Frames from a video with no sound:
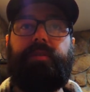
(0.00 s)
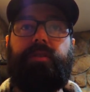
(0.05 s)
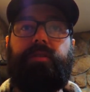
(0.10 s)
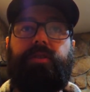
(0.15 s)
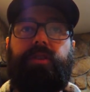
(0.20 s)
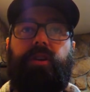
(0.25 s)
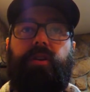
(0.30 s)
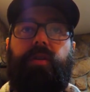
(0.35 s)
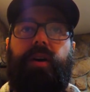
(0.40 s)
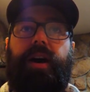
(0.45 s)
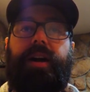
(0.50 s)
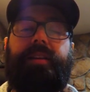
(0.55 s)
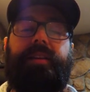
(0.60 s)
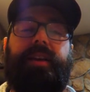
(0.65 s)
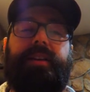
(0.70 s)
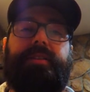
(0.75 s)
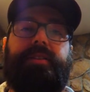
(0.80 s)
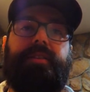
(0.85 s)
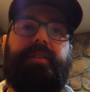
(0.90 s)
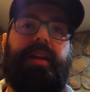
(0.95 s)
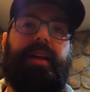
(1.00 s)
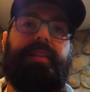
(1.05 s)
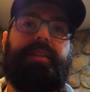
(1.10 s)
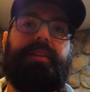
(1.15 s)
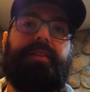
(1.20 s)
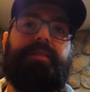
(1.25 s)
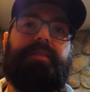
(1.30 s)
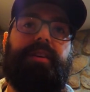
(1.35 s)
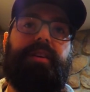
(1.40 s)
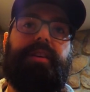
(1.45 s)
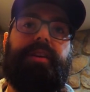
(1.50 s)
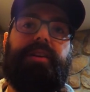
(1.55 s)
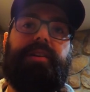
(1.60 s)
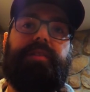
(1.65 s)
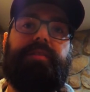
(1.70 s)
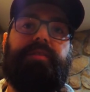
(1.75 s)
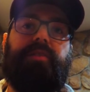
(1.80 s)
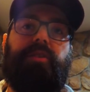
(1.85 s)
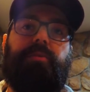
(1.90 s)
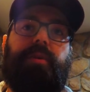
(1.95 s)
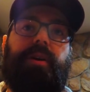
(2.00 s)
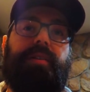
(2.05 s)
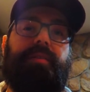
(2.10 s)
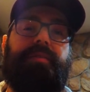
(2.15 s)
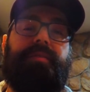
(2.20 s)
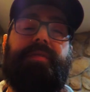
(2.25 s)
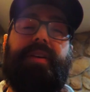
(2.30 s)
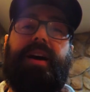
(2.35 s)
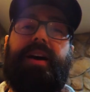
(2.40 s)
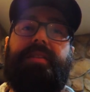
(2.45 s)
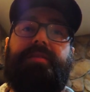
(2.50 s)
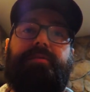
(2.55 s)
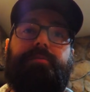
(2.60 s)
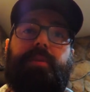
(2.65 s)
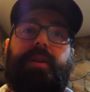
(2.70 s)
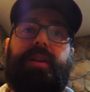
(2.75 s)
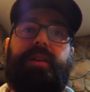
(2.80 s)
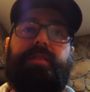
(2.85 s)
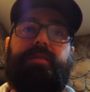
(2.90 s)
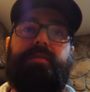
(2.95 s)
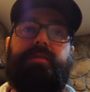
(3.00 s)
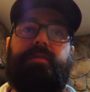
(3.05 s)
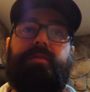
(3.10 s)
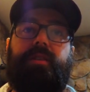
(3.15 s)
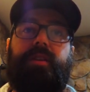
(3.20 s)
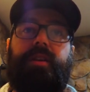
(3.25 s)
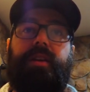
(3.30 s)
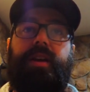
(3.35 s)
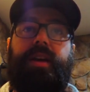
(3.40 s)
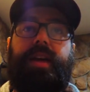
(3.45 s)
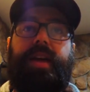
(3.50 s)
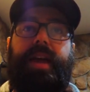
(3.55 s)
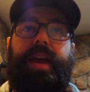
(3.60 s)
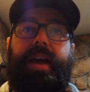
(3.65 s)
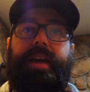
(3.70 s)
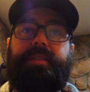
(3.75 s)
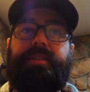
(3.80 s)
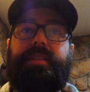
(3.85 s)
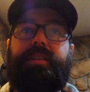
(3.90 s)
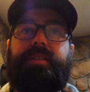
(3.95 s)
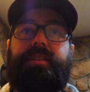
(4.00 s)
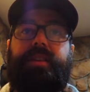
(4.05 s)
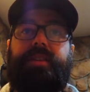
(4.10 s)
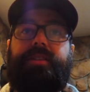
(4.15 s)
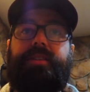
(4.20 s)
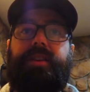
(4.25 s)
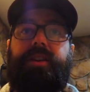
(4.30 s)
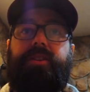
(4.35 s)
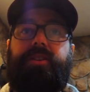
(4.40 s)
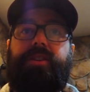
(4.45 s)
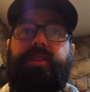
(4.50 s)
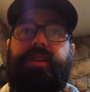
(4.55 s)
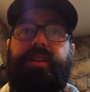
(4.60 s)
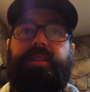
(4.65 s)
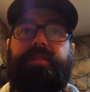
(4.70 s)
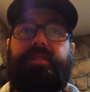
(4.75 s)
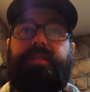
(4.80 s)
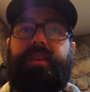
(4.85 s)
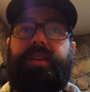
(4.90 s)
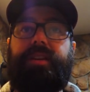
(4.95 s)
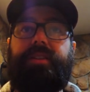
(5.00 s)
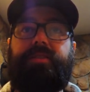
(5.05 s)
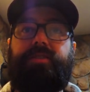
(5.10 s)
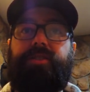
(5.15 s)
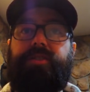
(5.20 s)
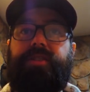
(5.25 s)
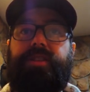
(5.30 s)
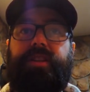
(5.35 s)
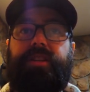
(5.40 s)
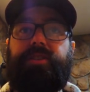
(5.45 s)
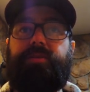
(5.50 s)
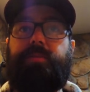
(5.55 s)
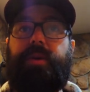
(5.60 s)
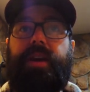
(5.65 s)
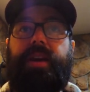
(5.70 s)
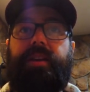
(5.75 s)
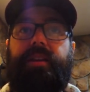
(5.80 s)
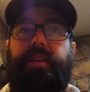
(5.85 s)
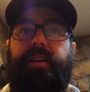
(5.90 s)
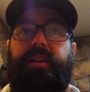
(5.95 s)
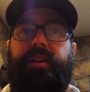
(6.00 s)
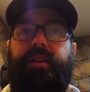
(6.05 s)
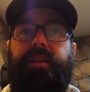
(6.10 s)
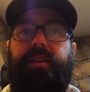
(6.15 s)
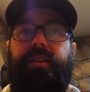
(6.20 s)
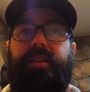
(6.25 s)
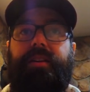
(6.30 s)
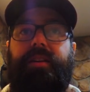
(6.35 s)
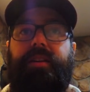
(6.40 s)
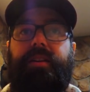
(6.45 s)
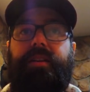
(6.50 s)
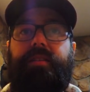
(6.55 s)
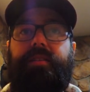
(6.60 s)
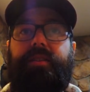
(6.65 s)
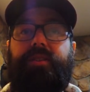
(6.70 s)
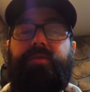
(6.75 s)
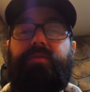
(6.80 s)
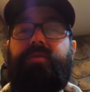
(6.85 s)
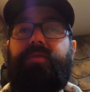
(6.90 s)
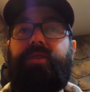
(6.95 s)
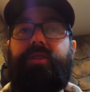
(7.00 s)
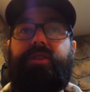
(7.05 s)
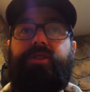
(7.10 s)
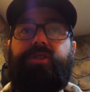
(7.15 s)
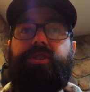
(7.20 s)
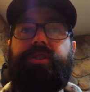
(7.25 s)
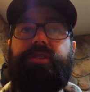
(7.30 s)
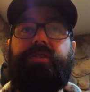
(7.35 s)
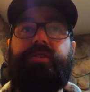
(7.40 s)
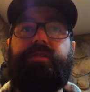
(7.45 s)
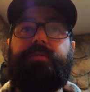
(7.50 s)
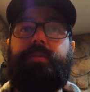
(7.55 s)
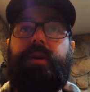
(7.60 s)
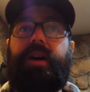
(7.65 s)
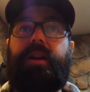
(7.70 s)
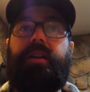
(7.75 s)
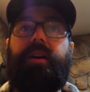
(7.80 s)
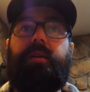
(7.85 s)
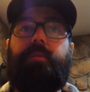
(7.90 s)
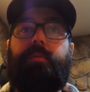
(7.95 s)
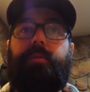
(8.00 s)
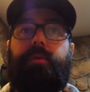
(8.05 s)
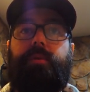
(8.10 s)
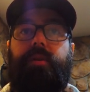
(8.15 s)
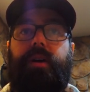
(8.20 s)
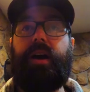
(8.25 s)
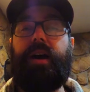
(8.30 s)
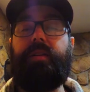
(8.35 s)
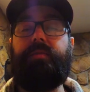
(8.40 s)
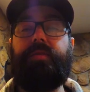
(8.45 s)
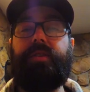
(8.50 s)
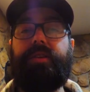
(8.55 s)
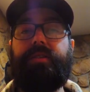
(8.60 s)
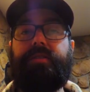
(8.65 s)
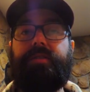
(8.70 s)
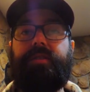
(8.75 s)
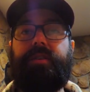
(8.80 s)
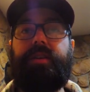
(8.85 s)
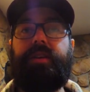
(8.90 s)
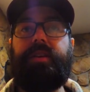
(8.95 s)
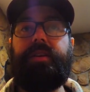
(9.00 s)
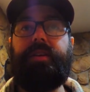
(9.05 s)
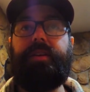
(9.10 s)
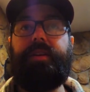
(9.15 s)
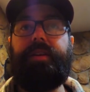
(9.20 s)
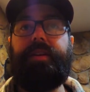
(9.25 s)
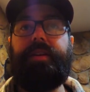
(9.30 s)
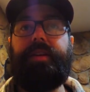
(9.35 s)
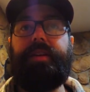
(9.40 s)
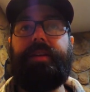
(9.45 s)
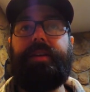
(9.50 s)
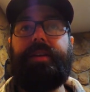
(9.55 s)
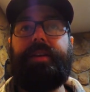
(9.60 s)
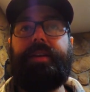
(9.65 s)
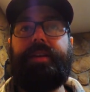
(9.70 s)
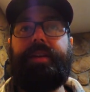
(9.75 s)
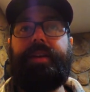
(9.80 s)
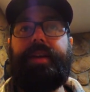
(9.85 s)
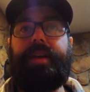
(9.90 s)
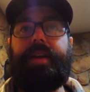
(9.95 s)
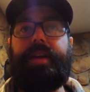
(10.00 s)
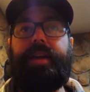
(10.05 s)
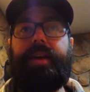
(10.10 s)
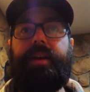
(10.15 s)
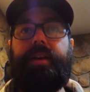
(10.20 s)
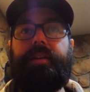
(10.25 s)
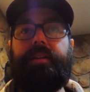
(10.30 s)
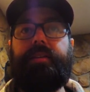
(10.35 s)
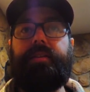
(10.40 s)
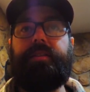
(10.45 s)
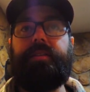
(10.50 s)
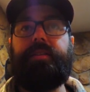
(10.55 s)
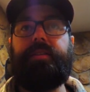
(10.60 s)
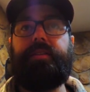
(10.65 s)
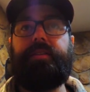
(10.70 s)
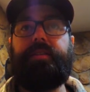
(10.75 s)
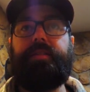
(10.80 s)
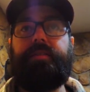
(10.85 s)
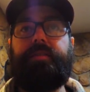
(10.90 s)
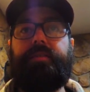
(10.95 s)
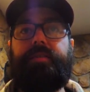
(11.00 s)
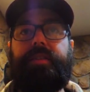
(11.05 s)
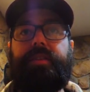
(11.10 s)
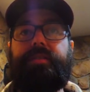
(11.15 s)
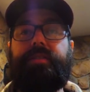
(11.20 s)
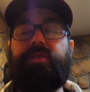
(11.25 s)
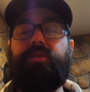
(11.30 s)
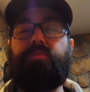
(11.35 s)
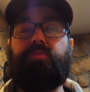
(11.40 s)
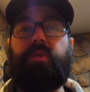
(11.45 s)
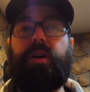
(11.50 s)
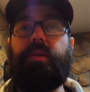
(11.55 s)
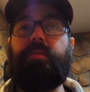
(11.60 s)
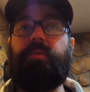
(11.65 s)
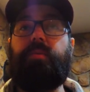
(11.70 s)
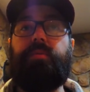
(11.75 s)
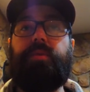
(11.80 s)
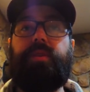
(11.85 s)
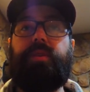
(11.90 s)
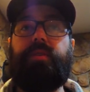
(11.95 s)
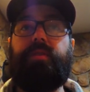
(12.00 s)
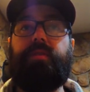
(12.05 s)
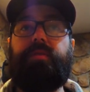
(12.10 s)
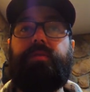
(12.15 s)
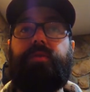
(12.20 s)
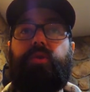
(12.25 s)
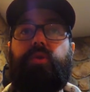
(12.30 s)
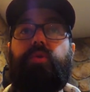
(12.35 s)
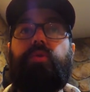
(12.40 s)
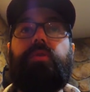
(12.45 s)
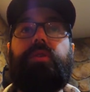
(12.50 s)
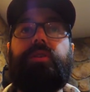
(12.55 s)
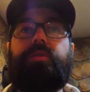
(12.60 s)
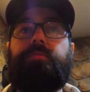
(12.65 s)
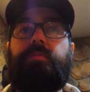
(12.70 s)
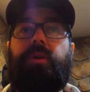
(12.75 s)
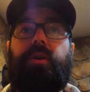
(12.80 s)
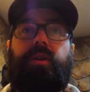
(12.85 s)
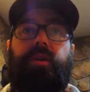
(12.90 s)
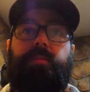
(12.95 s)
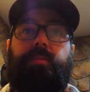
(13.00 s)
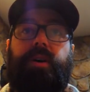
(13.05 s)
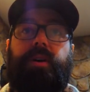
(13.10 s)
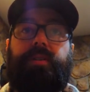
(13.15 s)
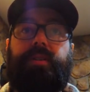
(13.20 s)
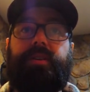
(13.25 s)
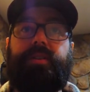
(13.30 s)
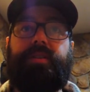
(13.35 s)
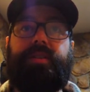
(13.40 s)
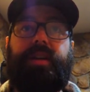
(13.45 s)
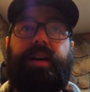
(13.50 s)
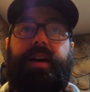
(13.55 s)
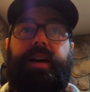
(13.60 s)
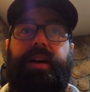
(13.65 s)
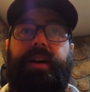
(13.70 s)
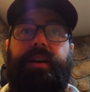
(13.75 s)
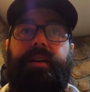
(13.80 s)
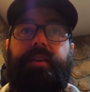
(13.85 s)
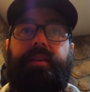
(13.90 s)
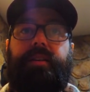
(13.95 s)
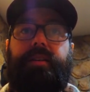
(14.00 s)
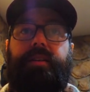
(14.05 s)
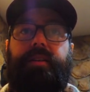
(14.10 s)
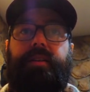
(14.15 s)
So I like to let this sit here for about 5 minutes. As it sits here, you can see it's just expanding. This footage is sped up, obviously, and this is probably the coolest part about this dye.